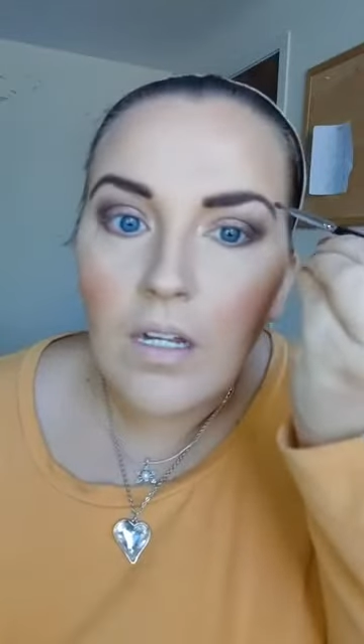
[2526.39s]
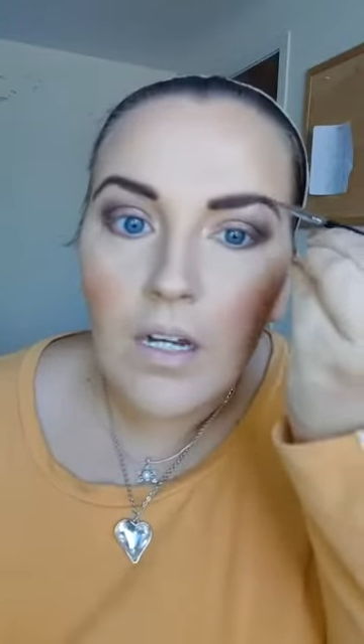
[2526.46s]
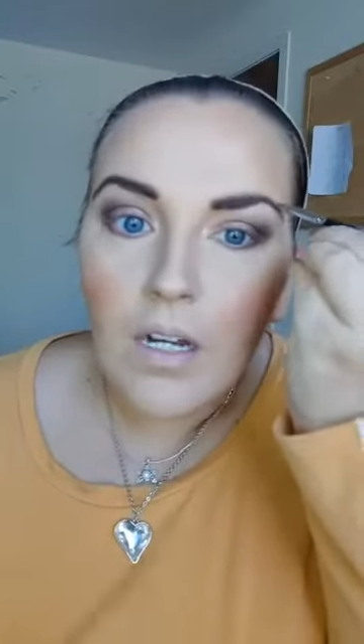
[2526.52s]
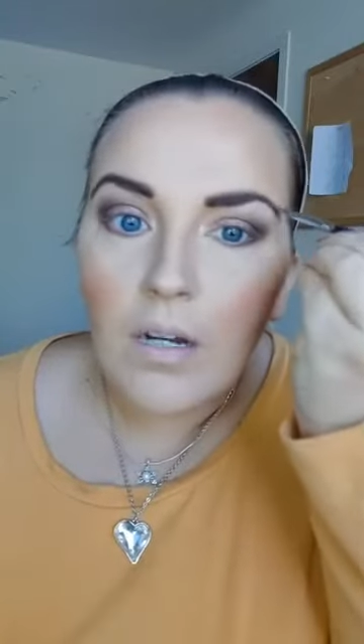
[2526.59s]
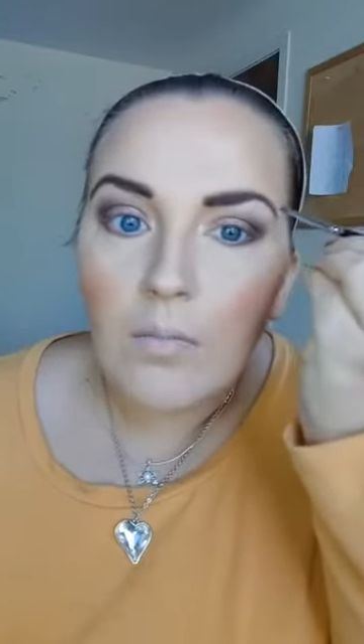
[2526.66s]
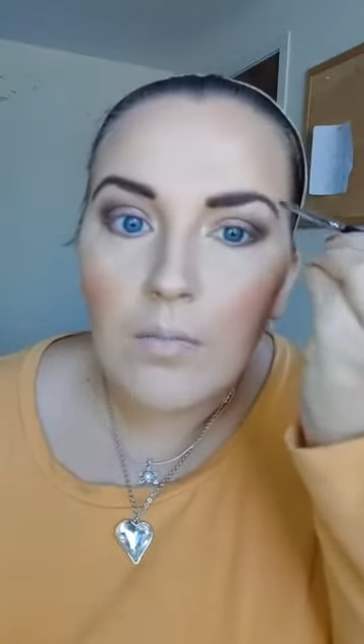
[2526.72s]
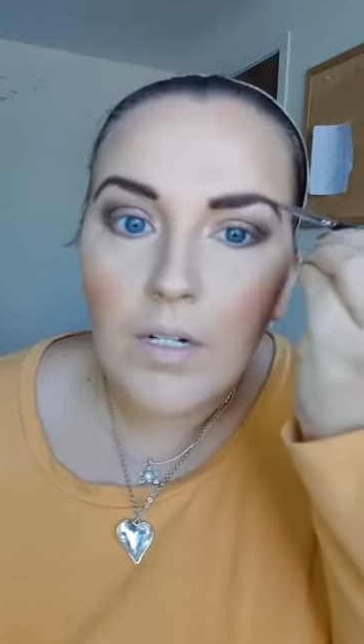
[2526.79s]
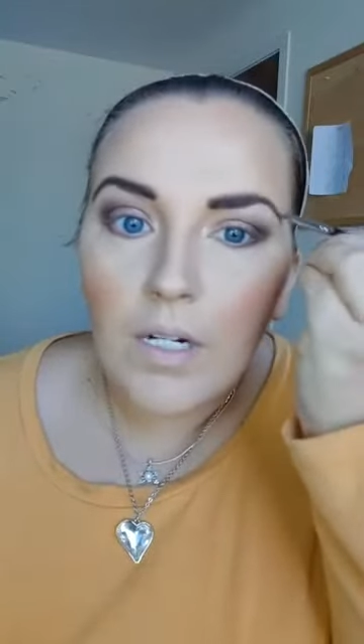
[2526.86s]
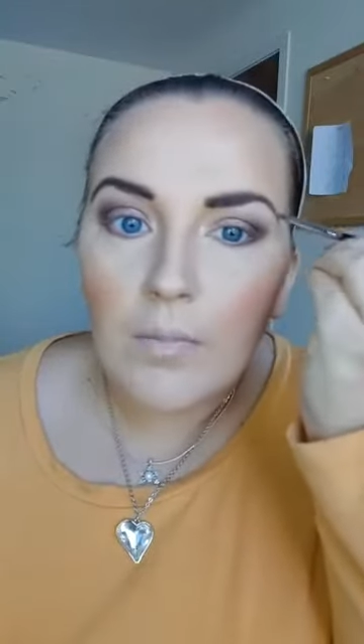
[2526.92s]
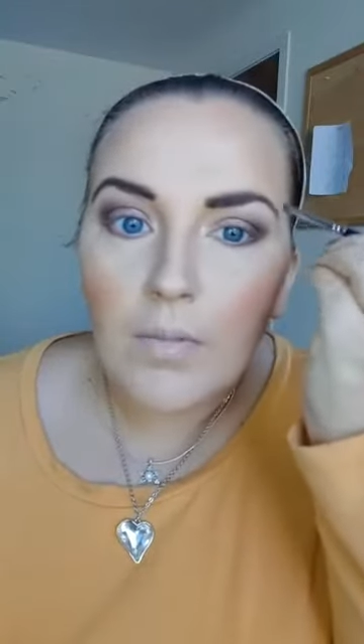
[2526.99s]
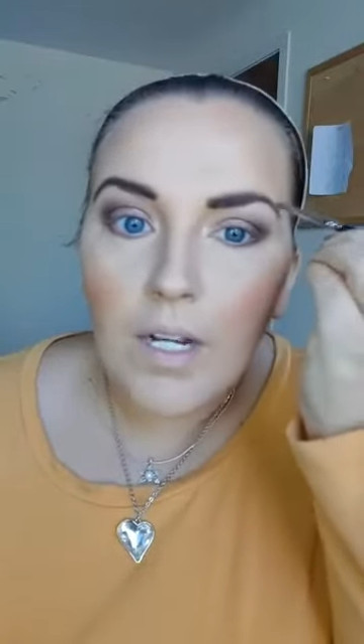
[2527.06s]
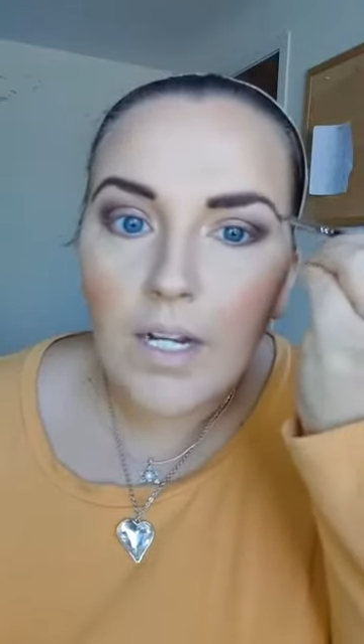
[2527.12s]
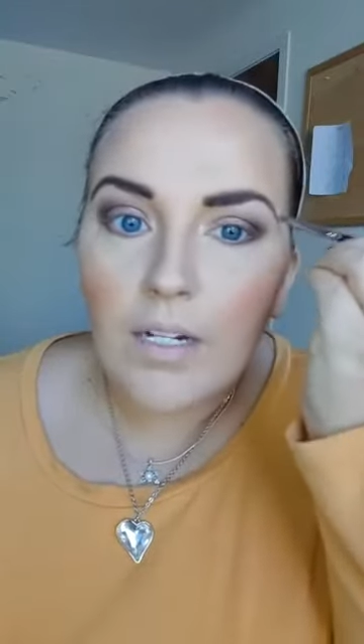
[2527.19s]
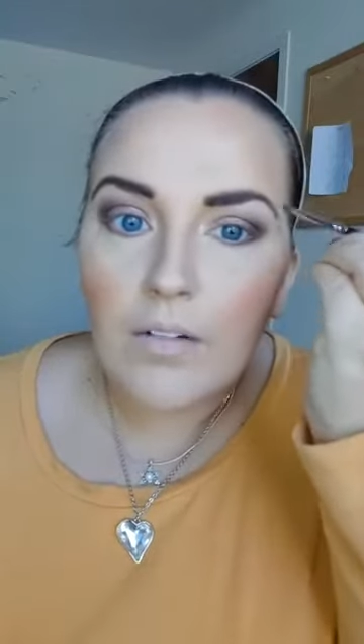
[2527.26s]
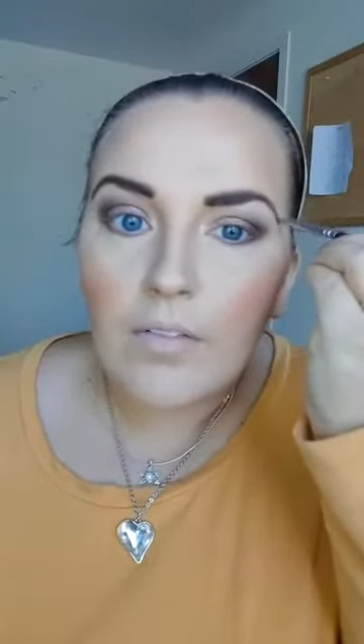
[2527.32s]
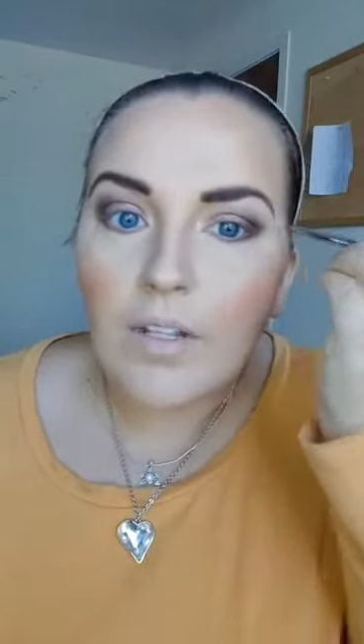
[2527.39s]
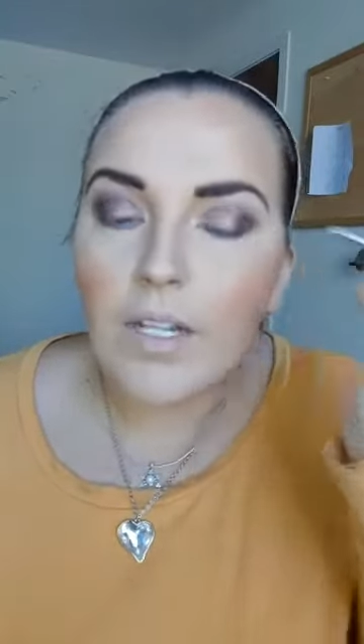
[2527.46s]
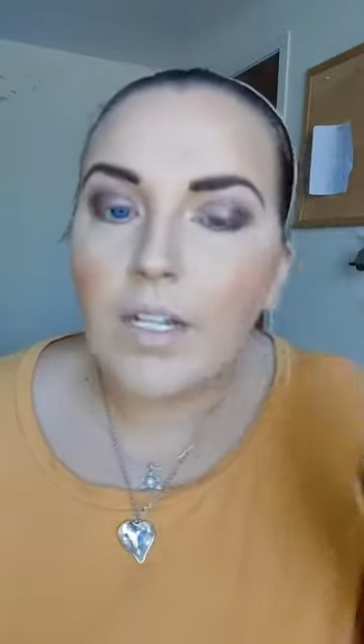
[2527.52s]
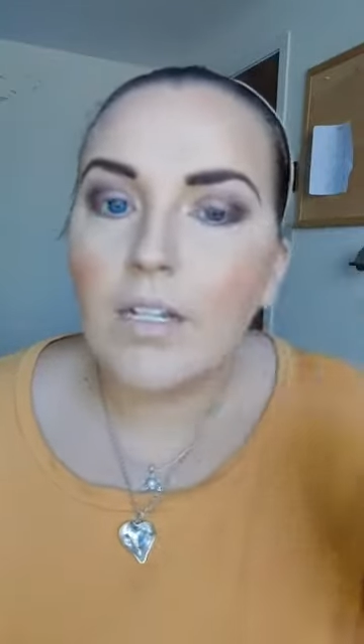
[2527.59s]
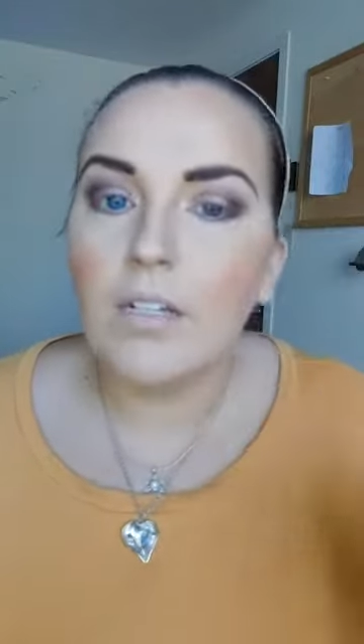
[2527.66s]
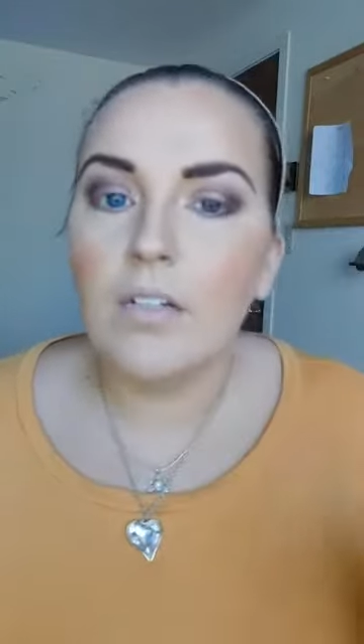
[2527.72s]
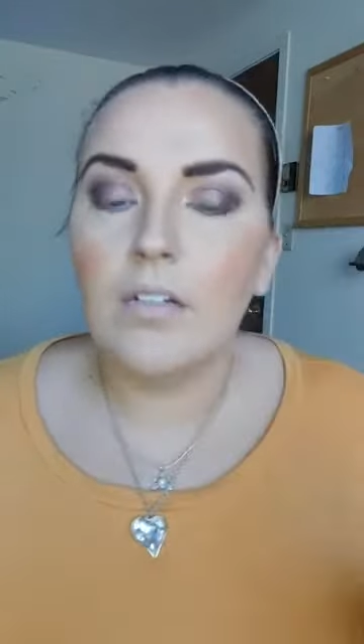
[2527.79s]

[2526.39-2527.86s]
Um, but I'm kind of like